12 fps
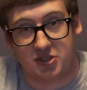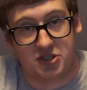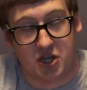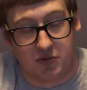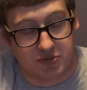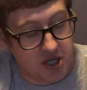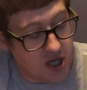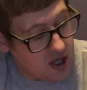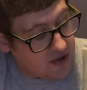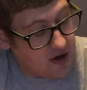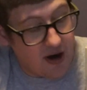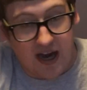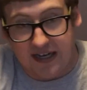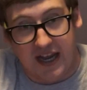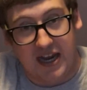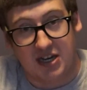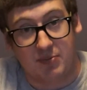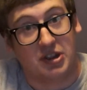don't. They're not
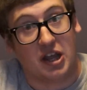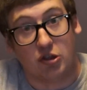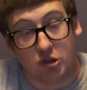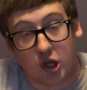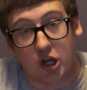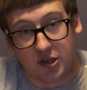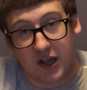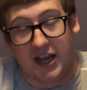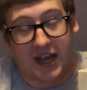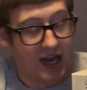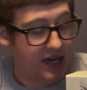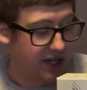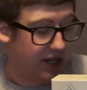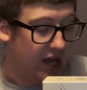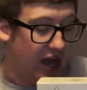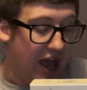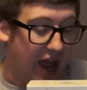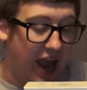candy, but they look like candy.
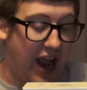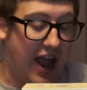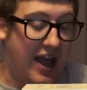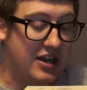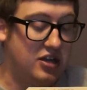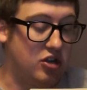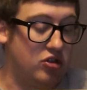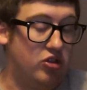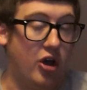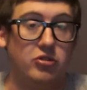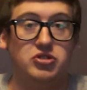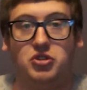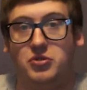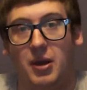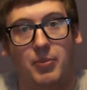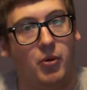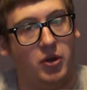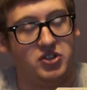And those, you
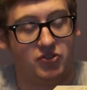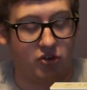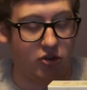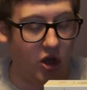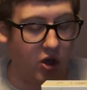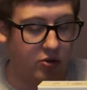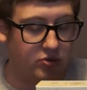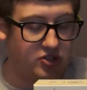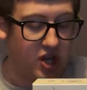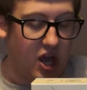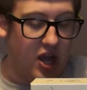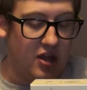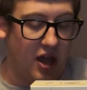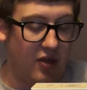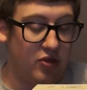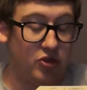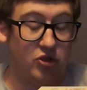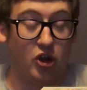get points for those
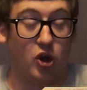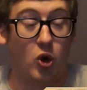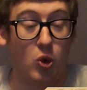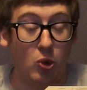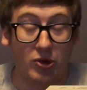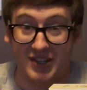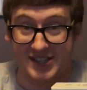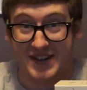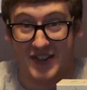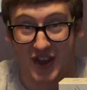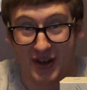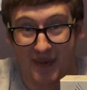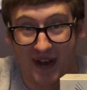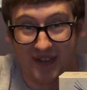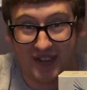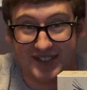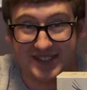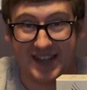the coolest thing
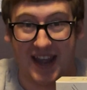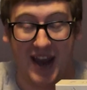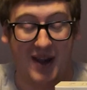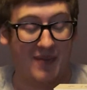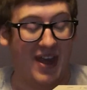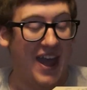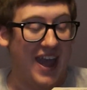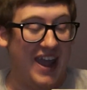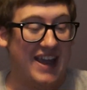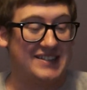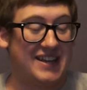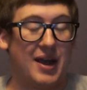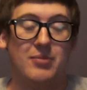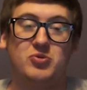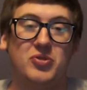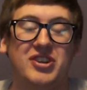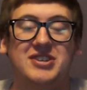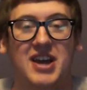about this game is it comes
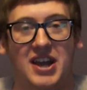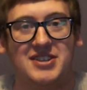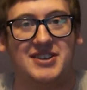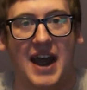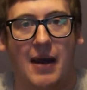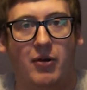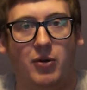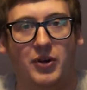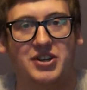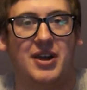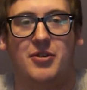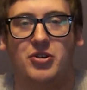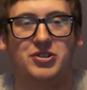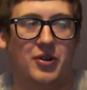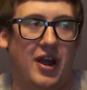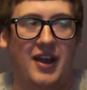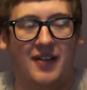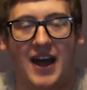with a dice tower, which I know,
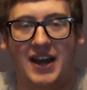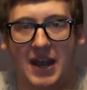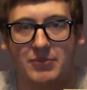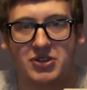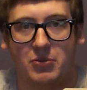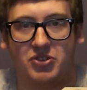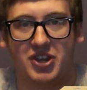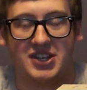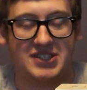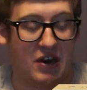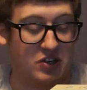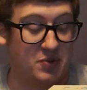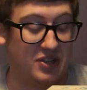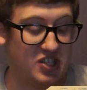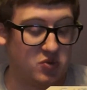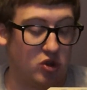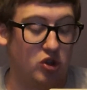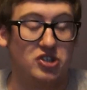okay, a lot of games come with dice towers, but
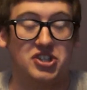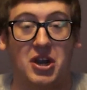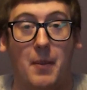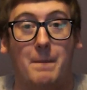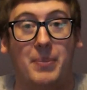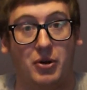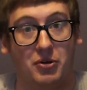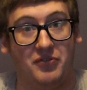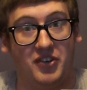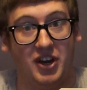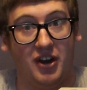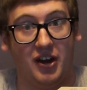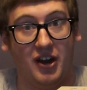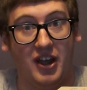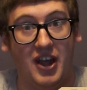this one looks like a bird feeder.